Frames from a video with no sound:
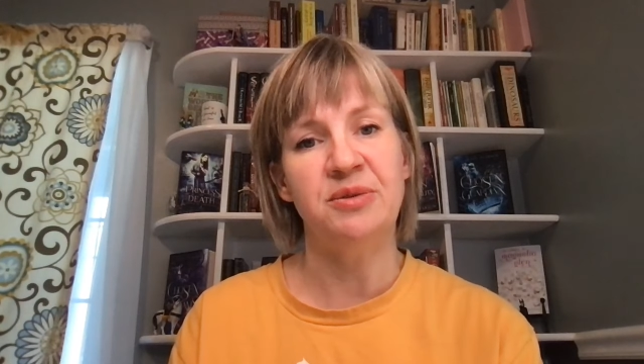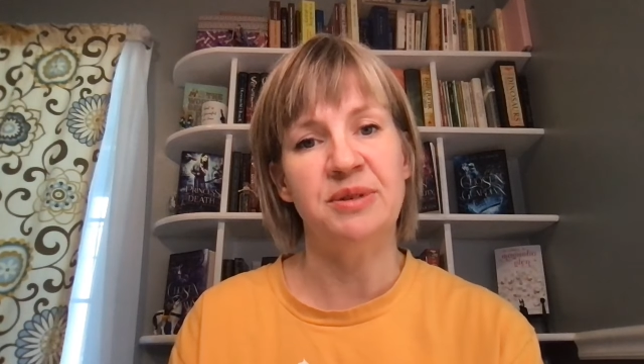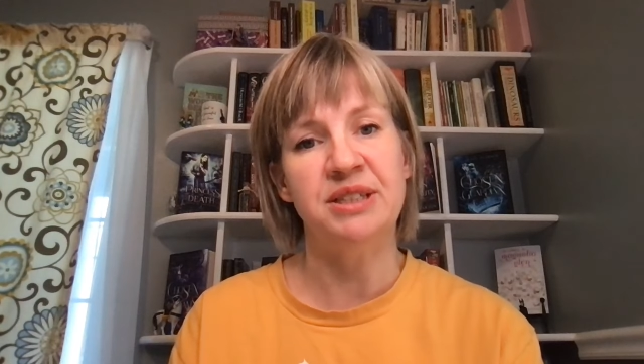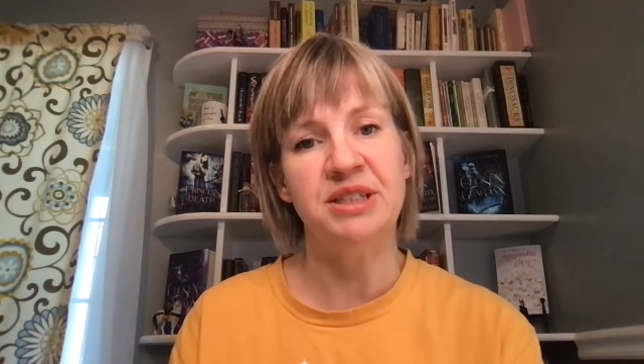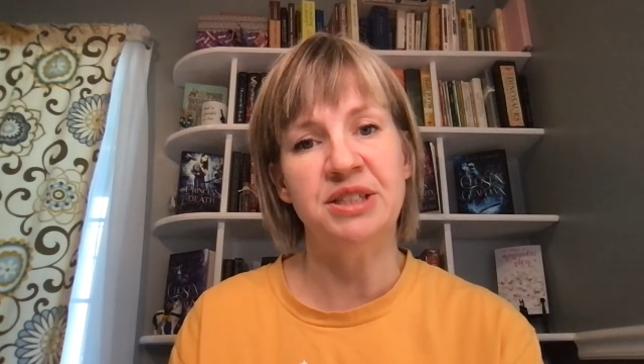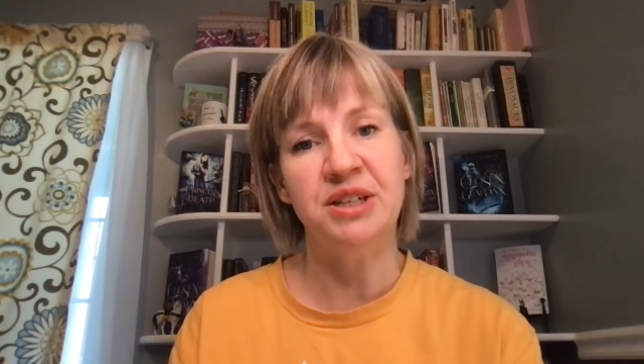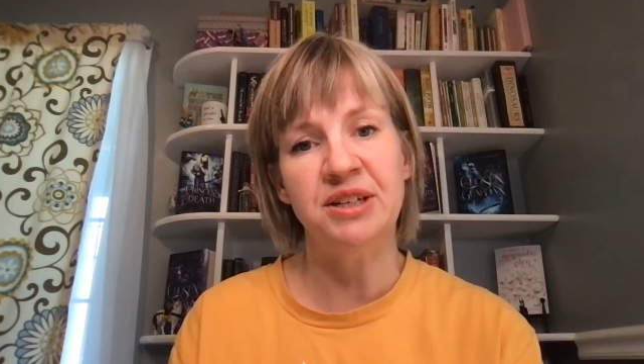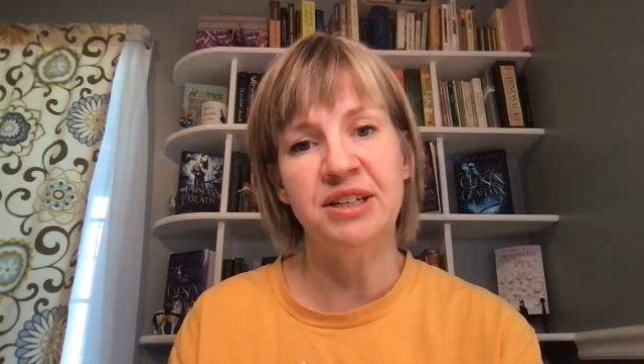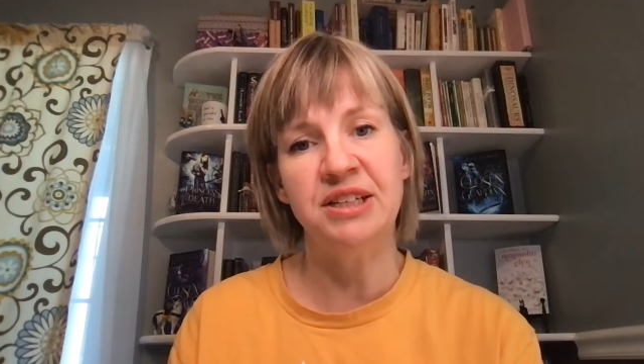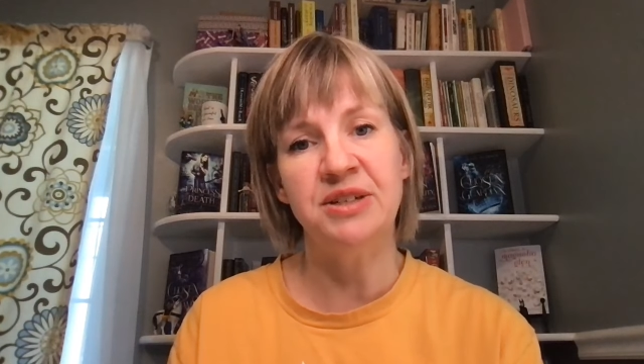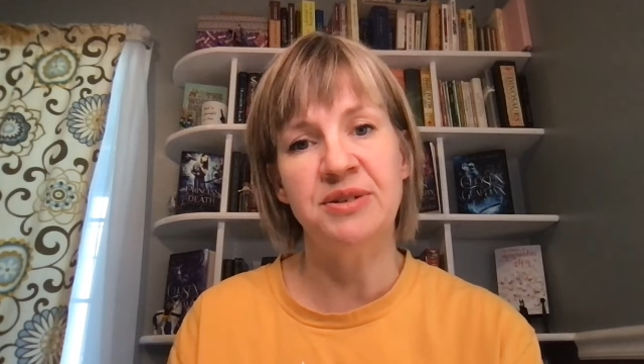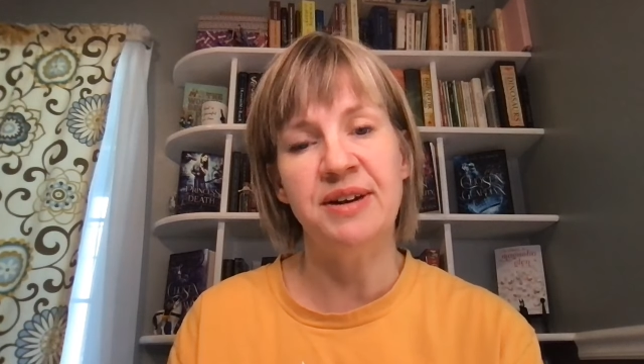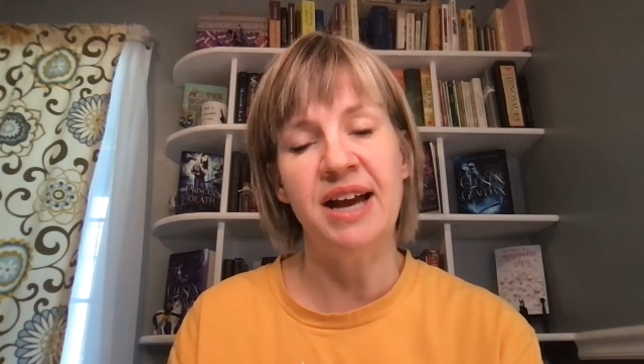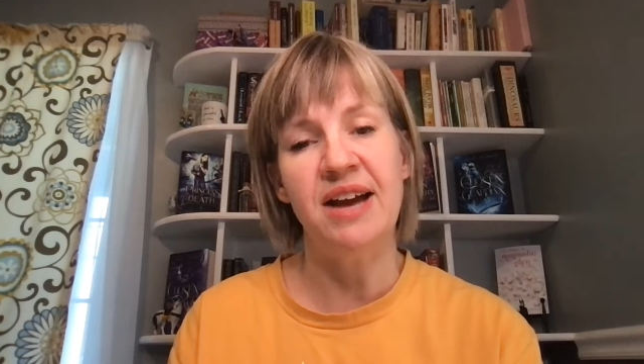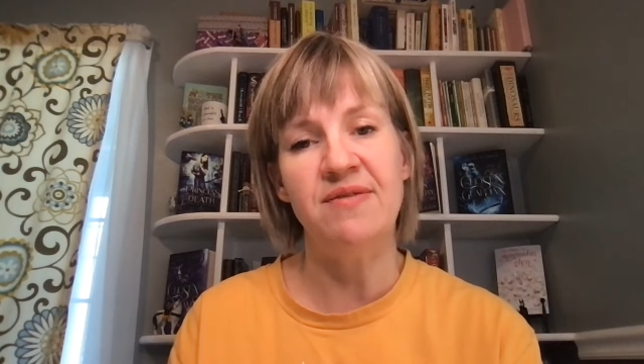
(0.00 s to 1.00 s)
which turned
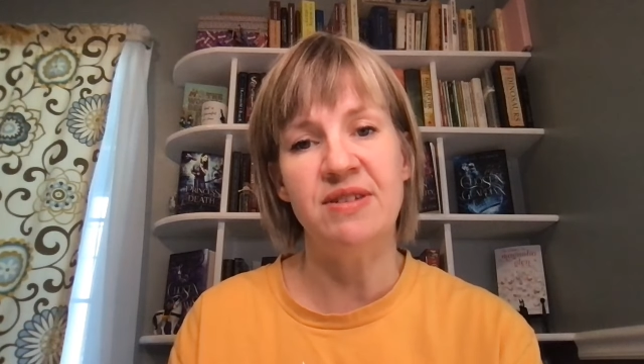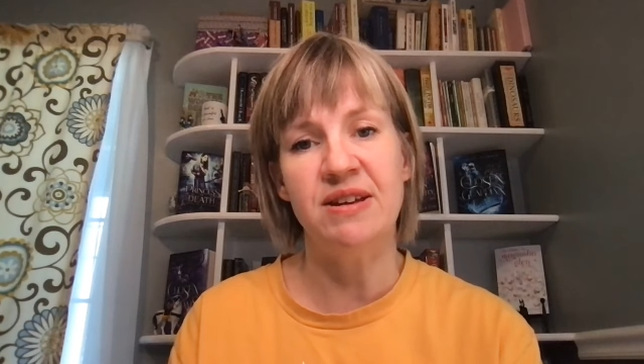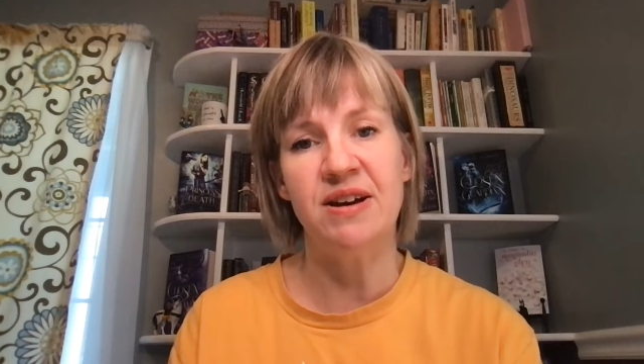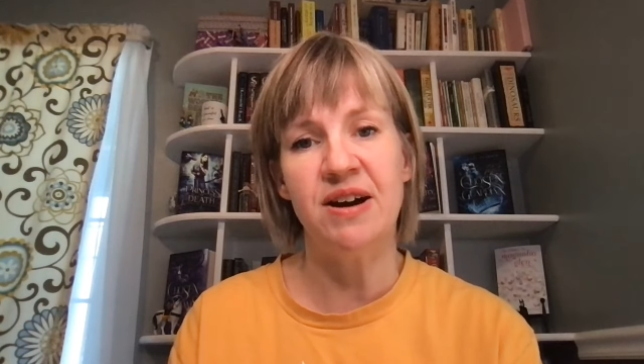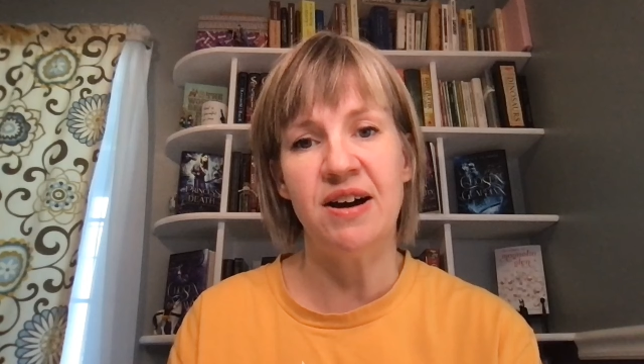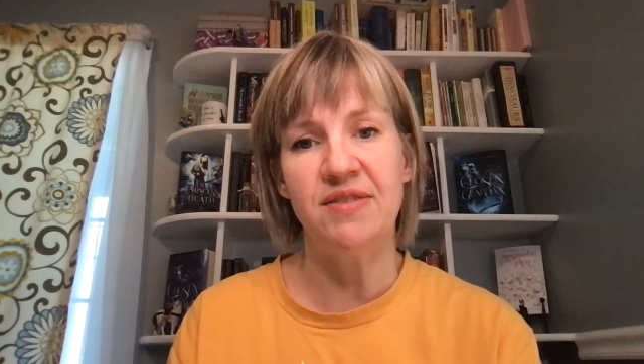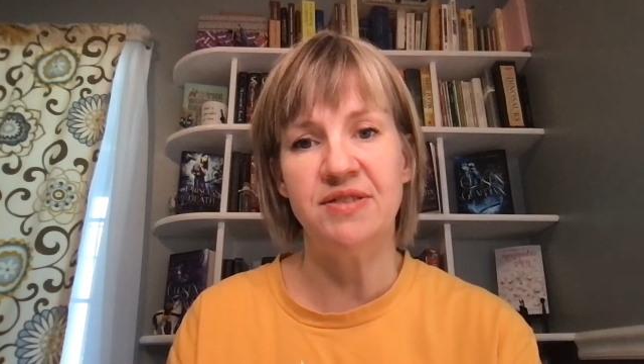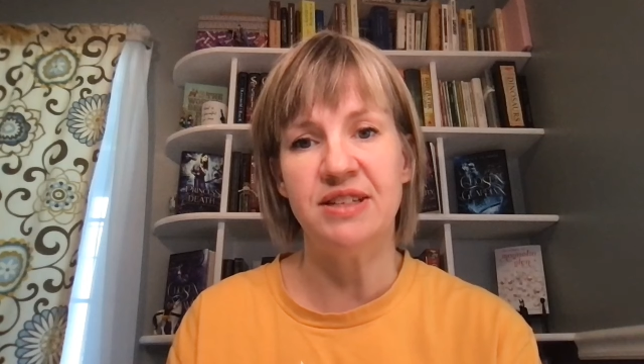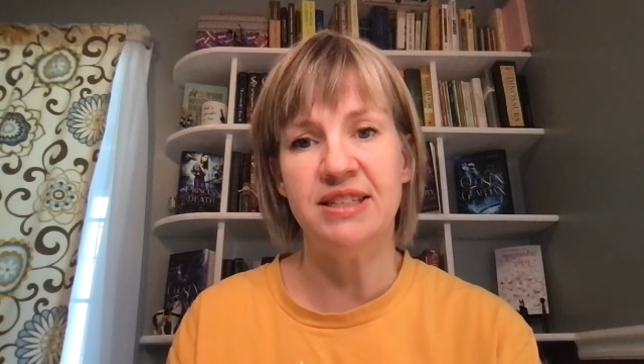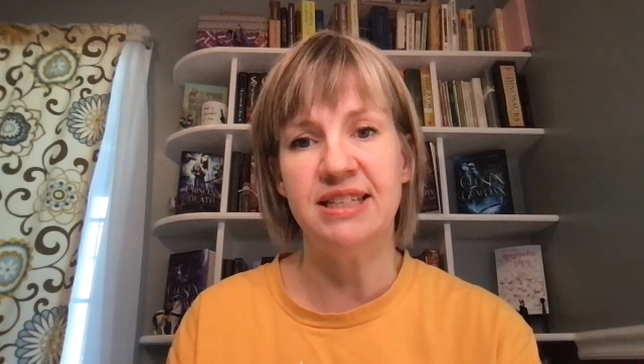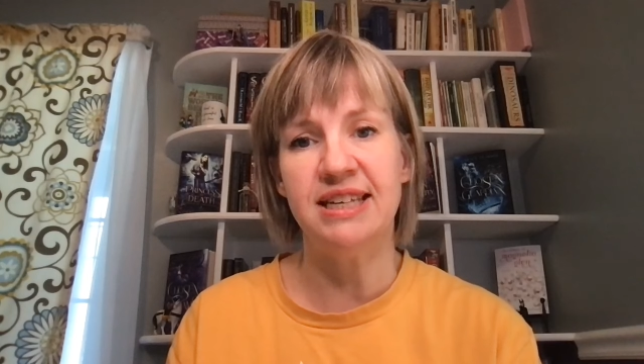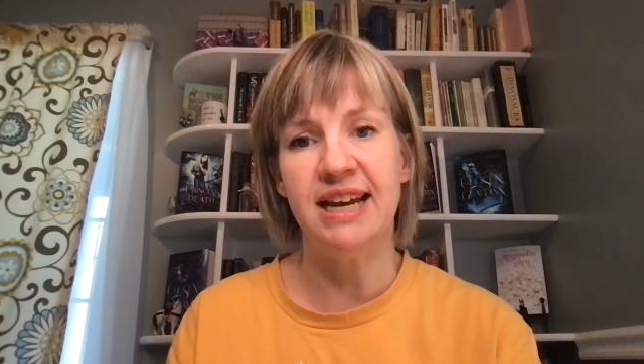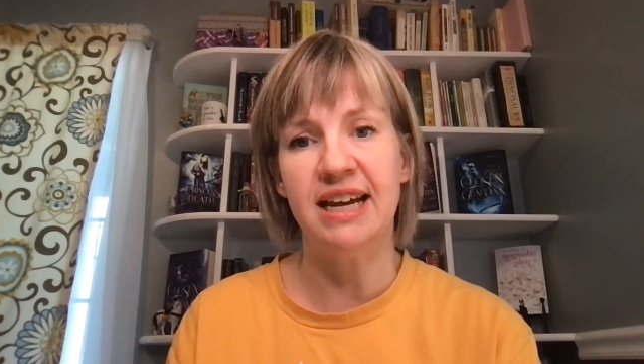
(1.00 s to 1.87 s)
into a heavy cough since he